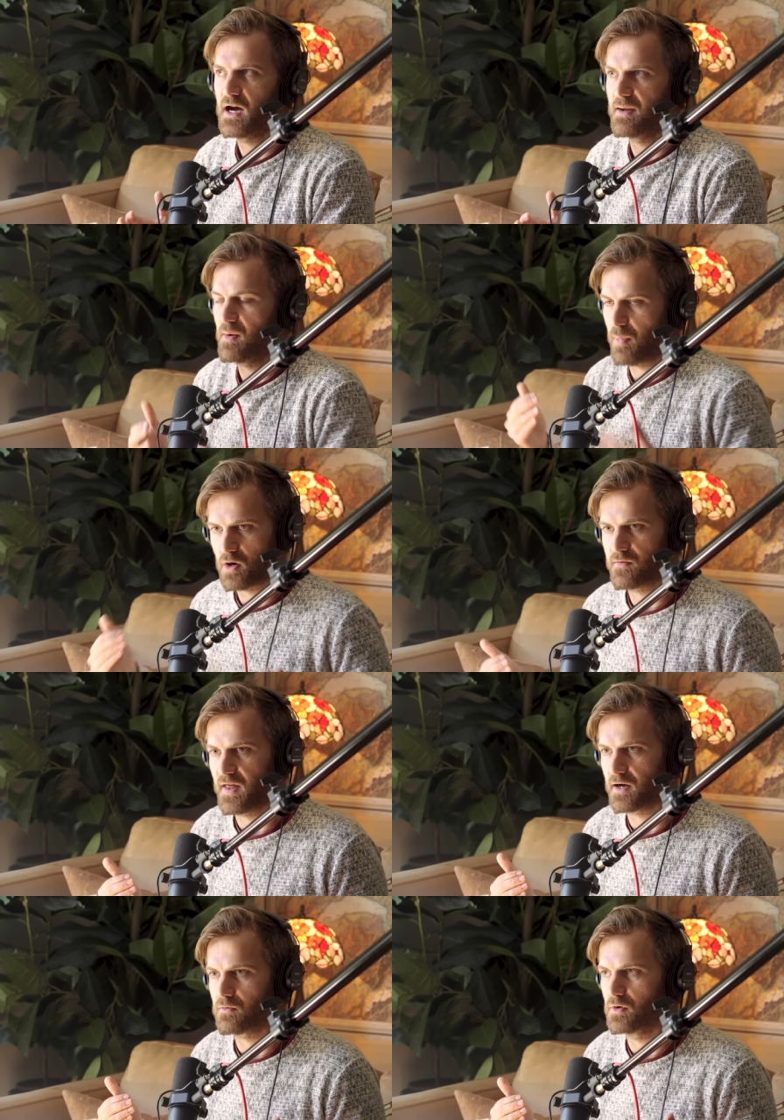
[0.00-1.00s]
I'm a part of
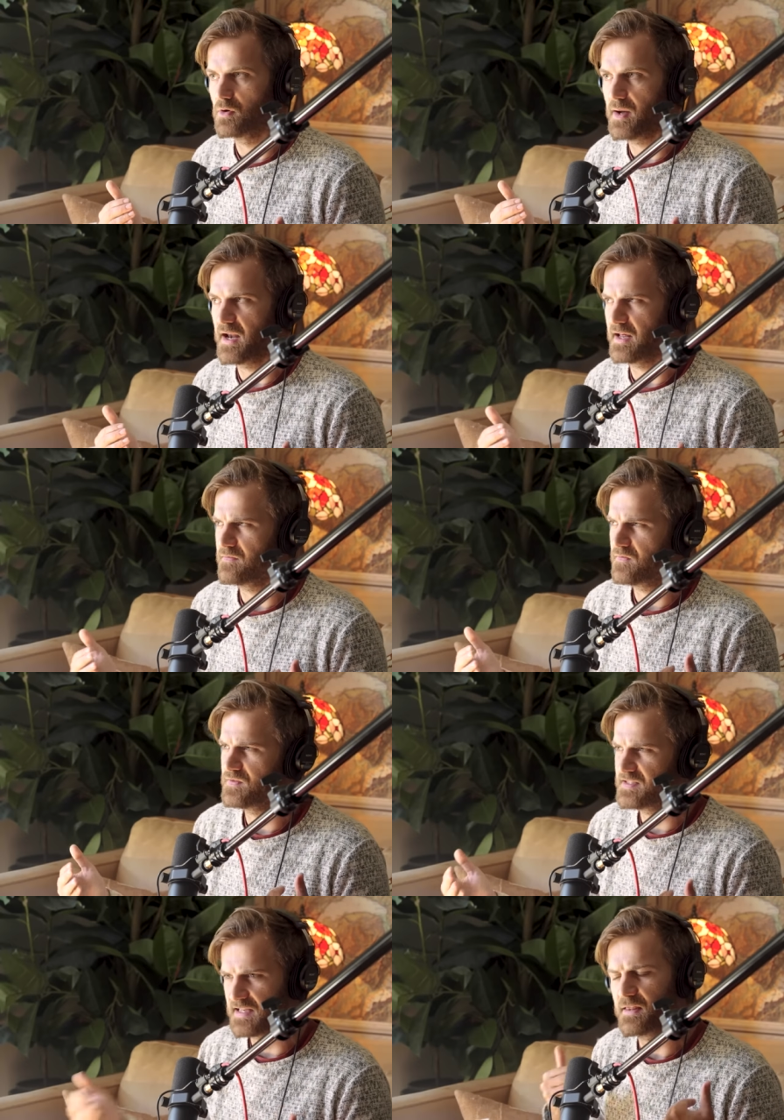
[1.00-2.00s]
that group and I f-
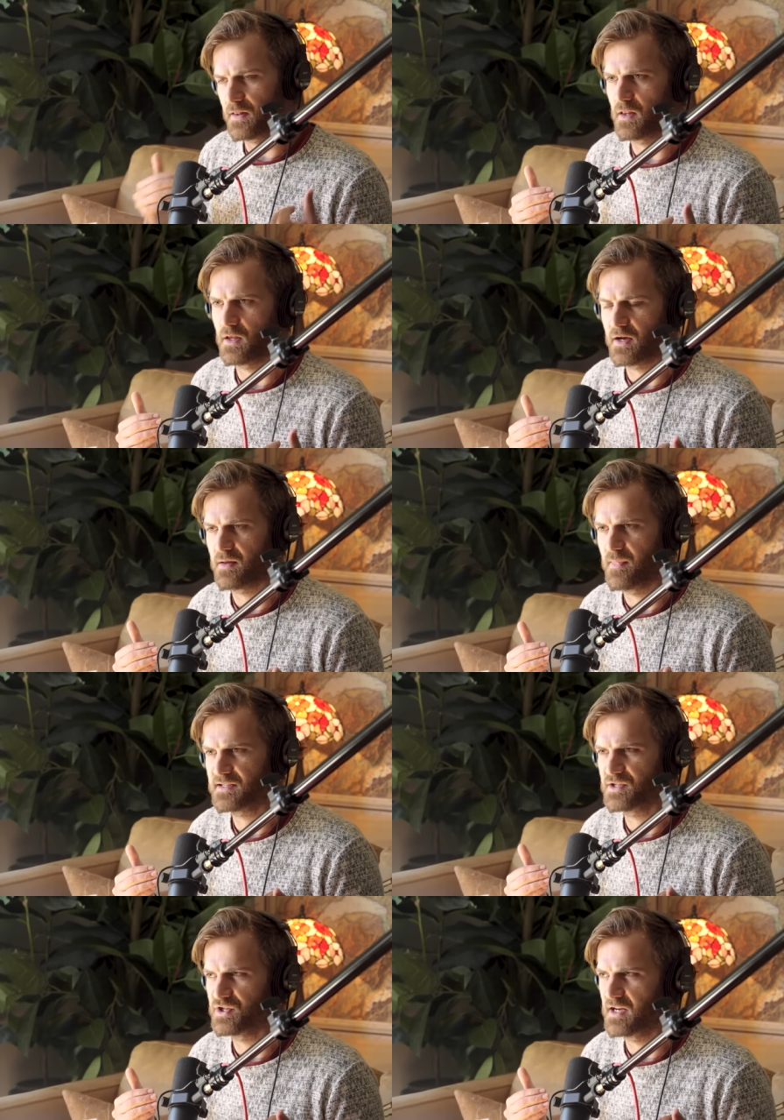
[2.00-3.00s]
see the, a lot of the
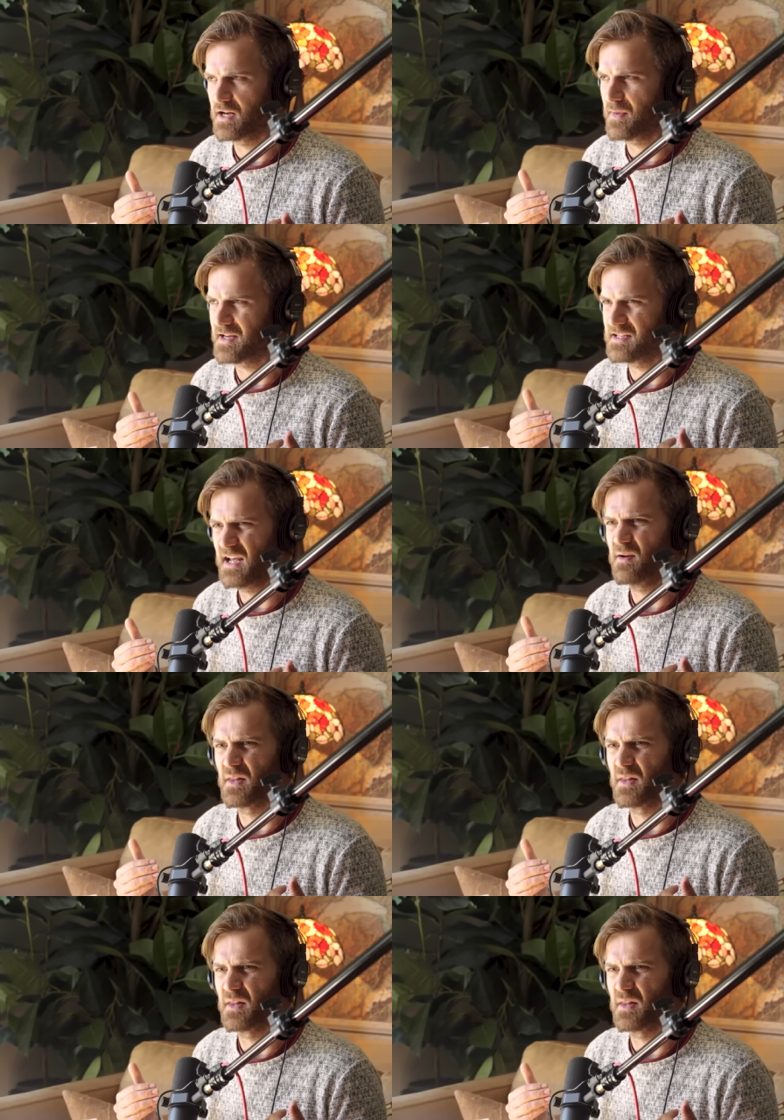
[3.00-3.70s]
messaging and I'm like, damn,